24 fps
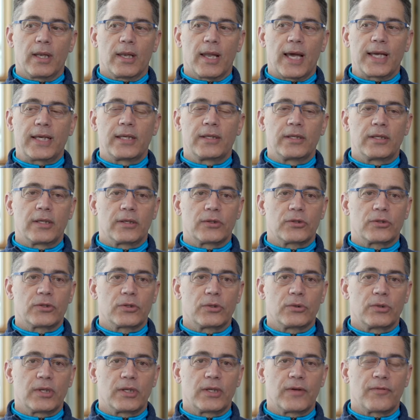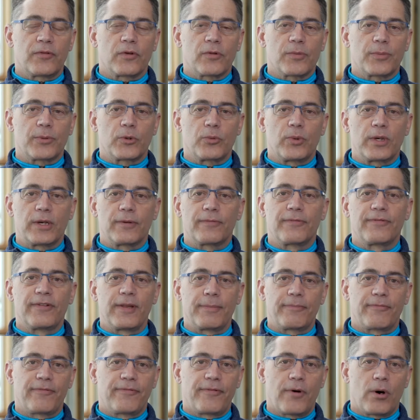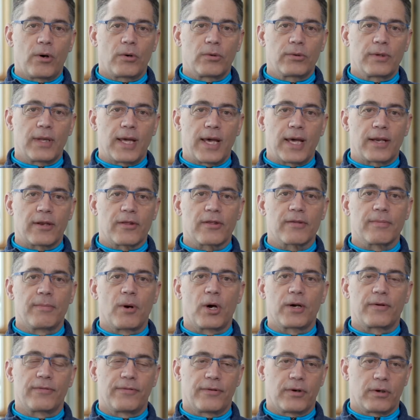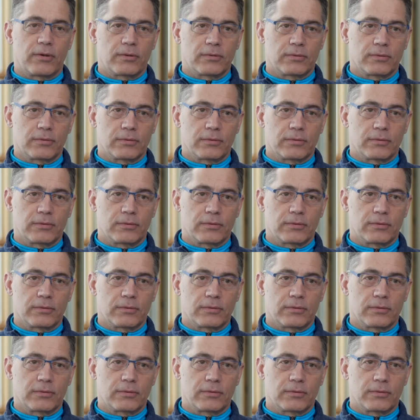likened it to the difference between a flip phone and a smartphone.